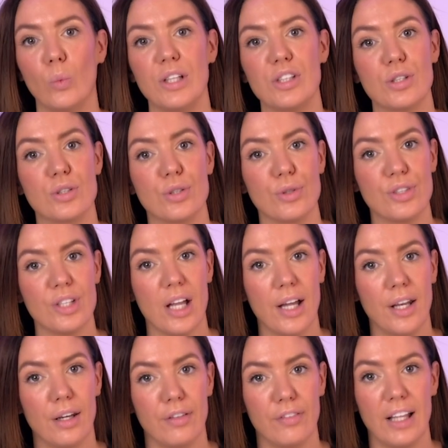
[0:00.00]
which is your
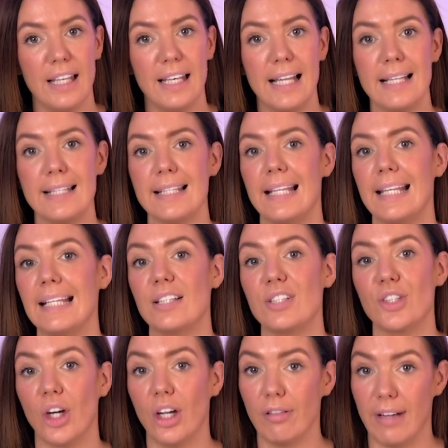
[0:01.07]
turnover less any
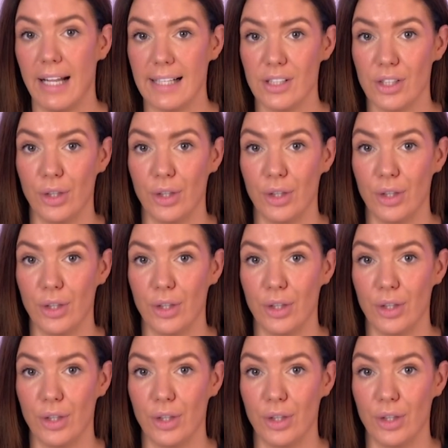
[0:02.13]
direct